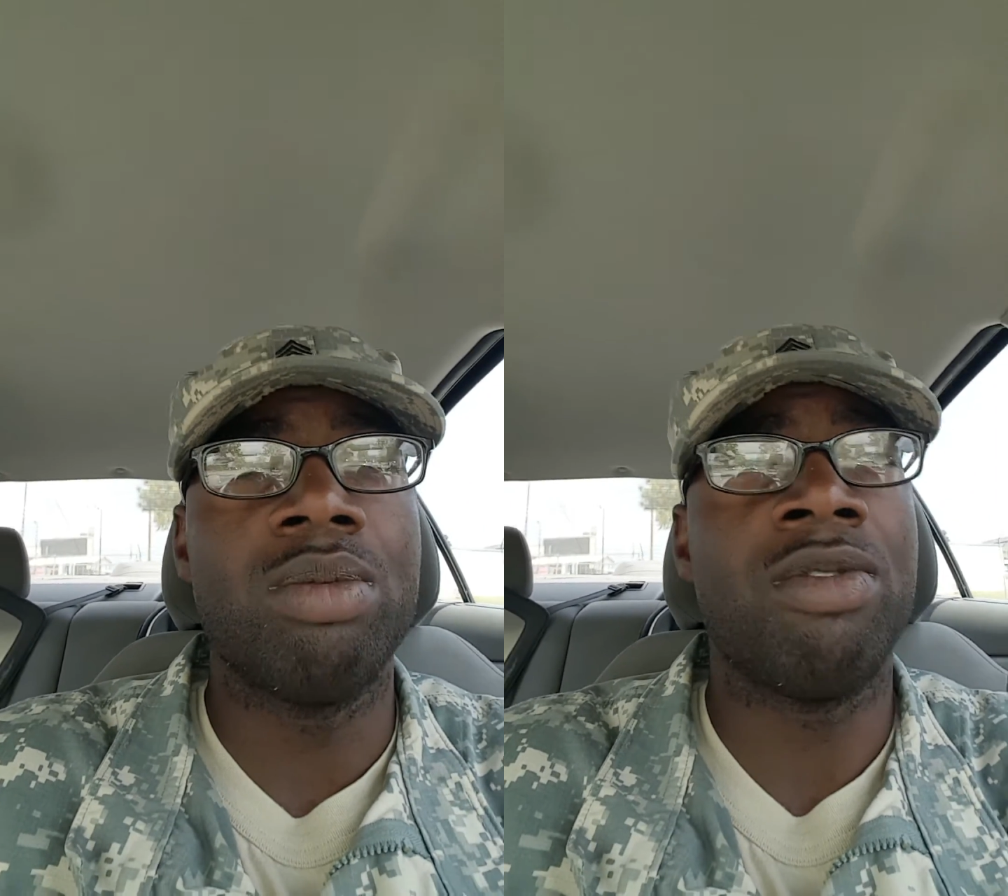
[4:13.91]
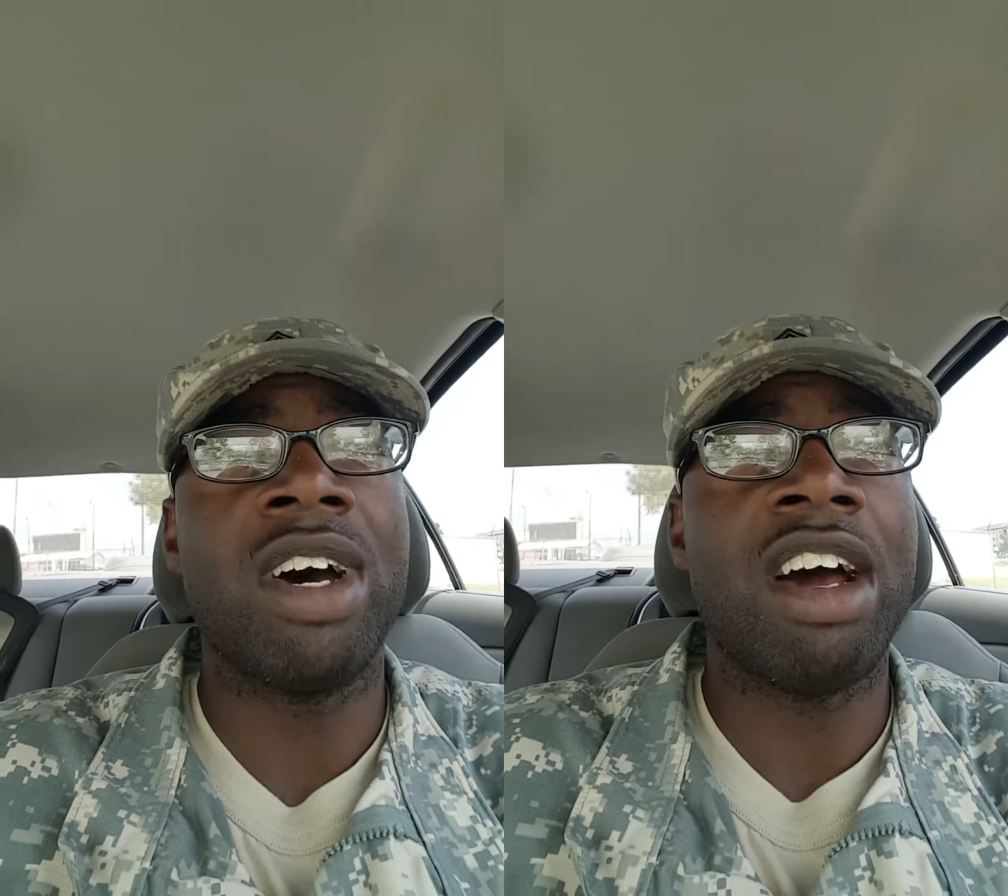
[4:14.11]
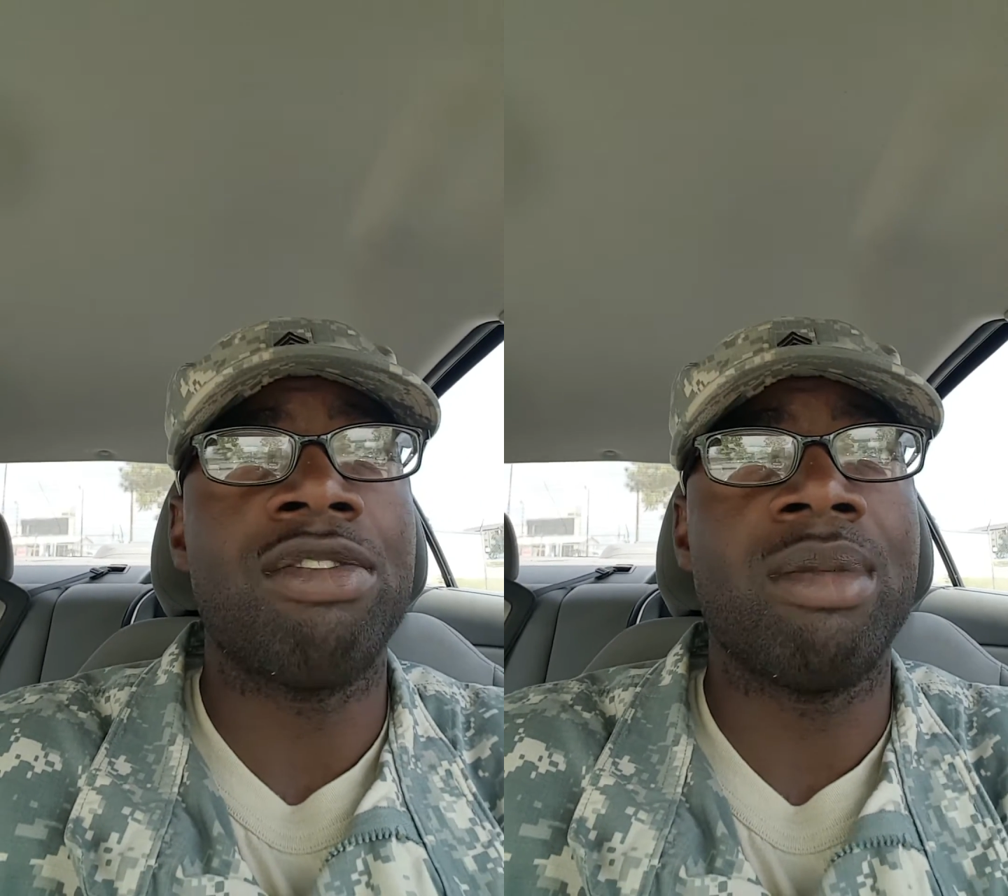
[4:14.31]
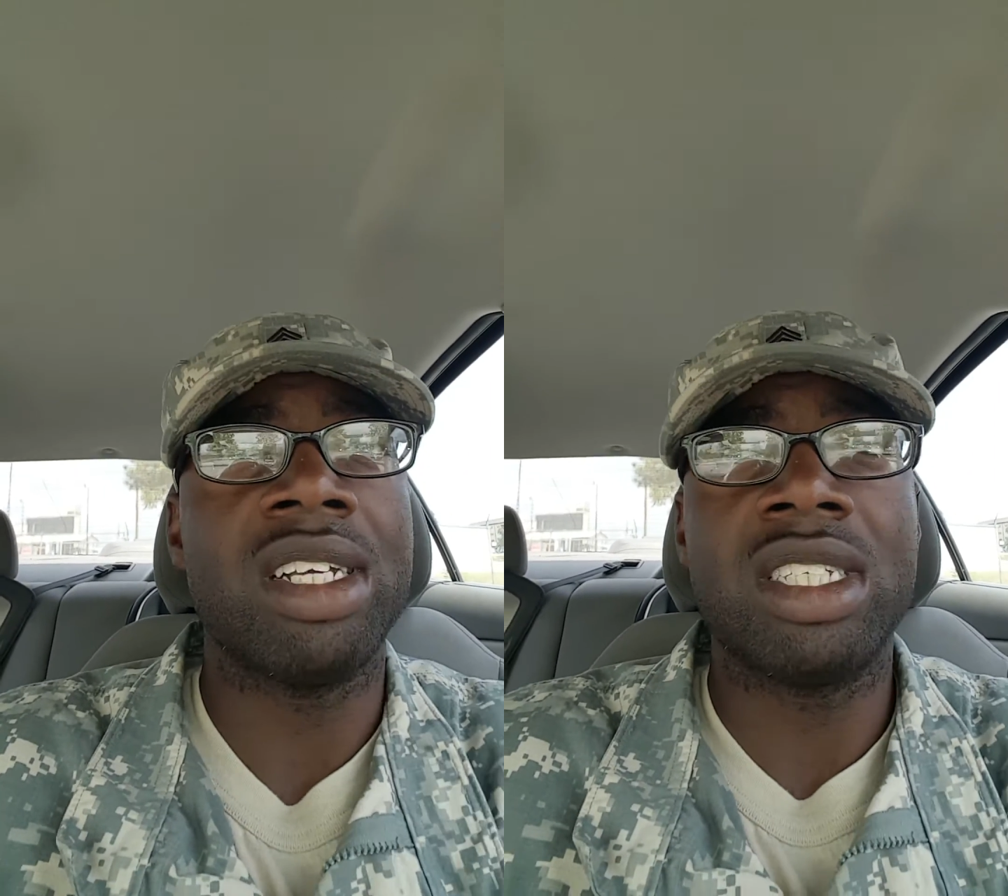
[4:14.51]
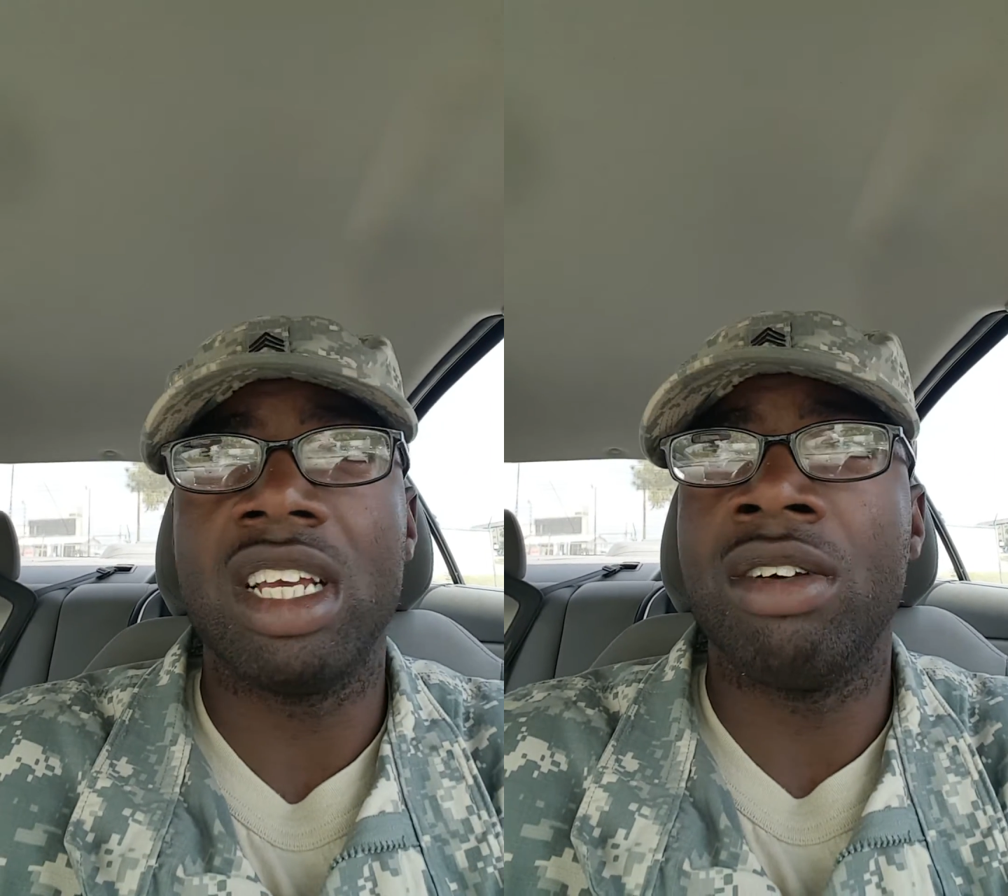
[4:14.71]
provide for
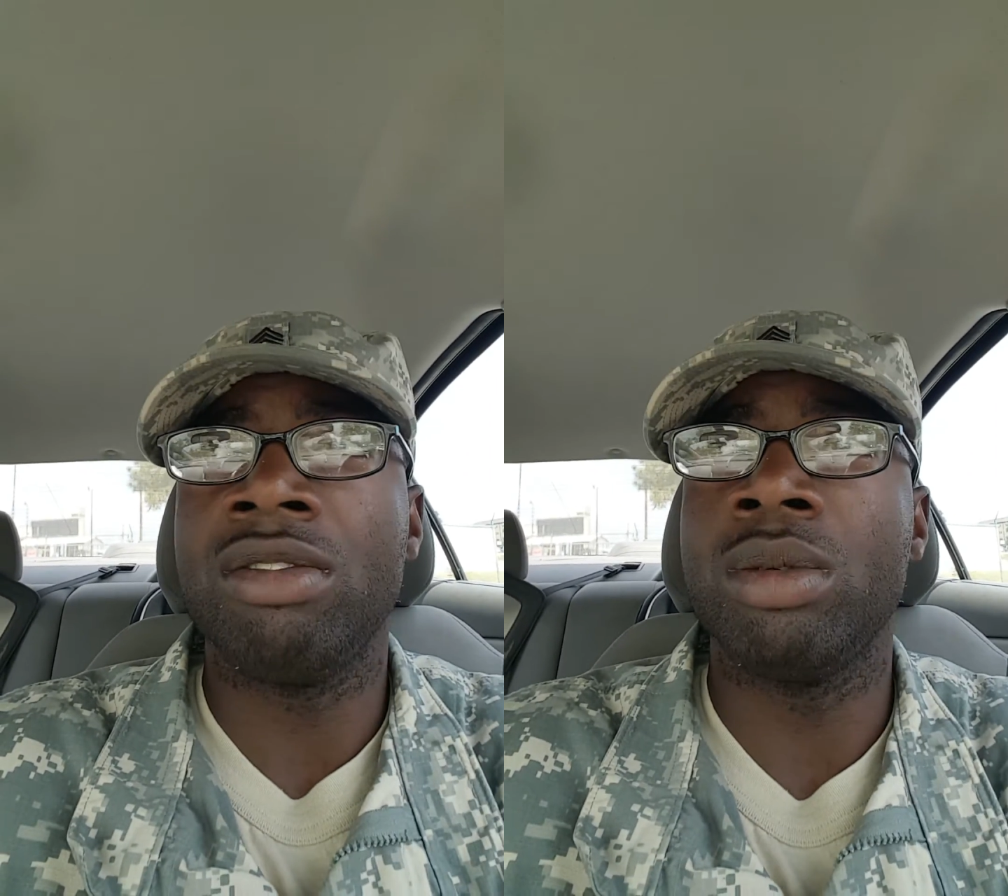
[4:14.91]
myself,